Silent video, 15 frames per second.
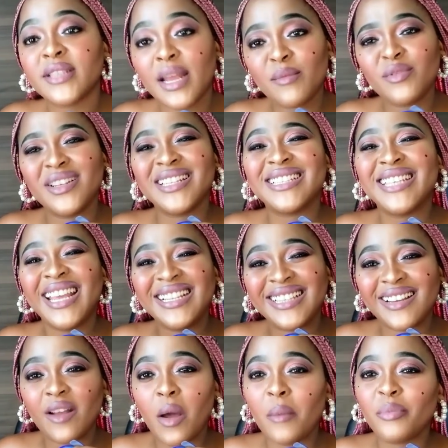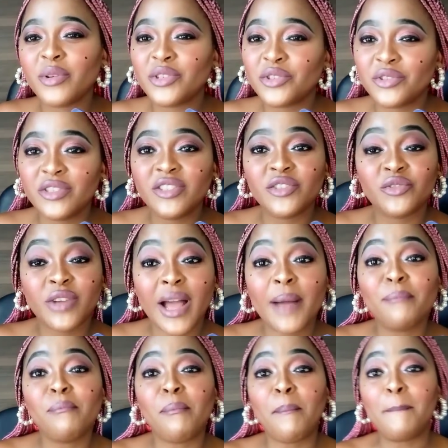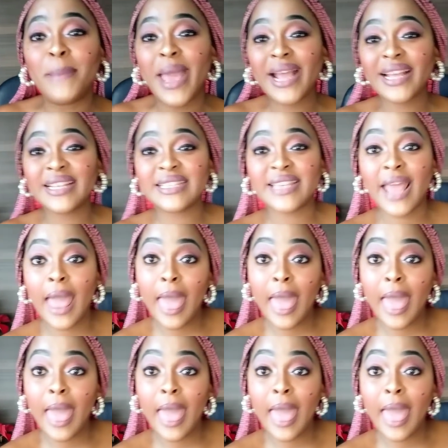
I'm going to take that opportunity to come back and say,